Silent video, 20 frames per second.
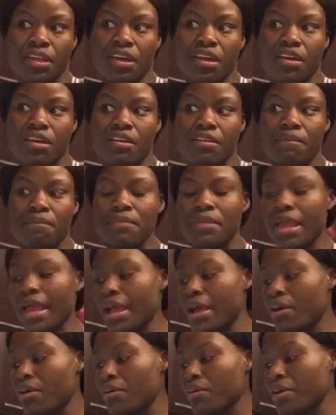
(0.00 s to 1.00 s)
um,
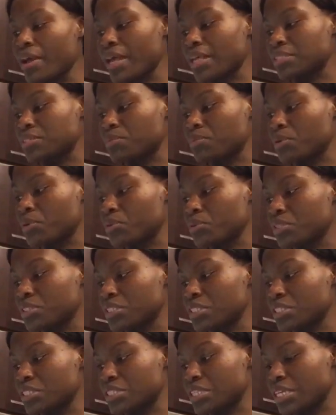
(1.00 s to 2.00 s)
now, as opposed
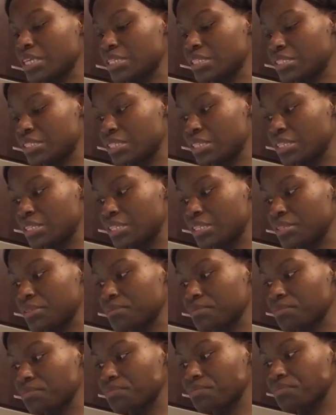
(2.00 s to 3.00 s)
to tasting,